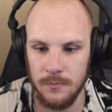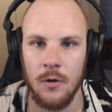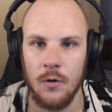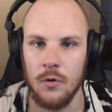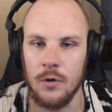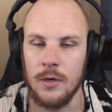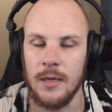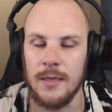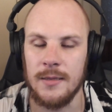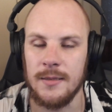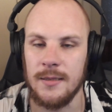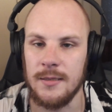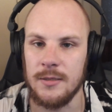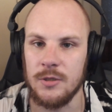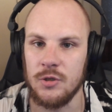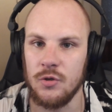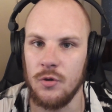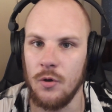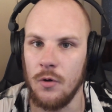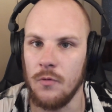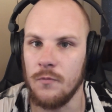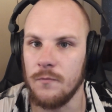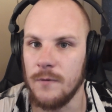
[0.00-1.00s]
Or that there's
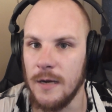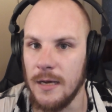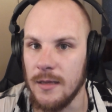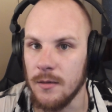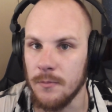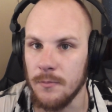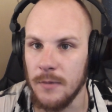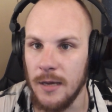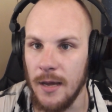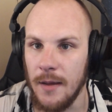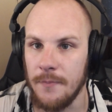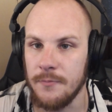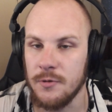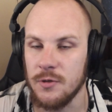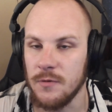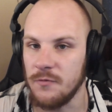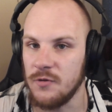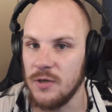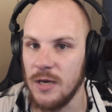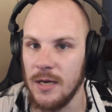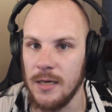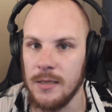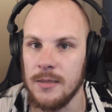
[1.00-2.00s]
no random gaps
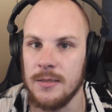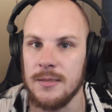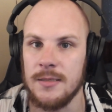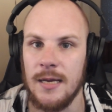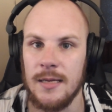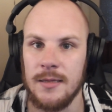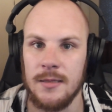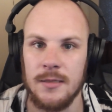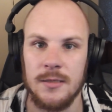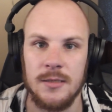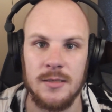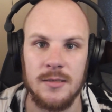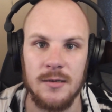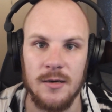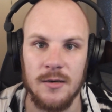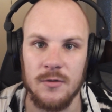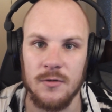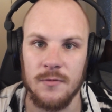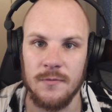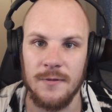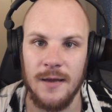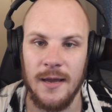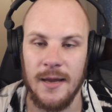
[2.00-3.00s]
of silence at the
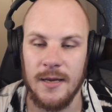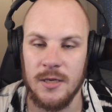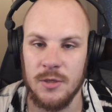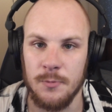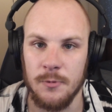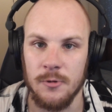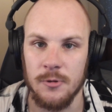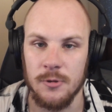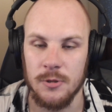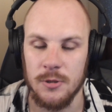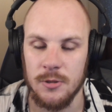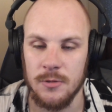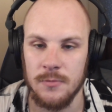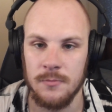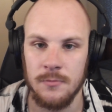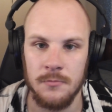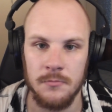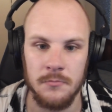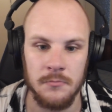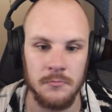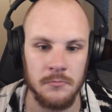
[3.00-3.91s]
start of exports.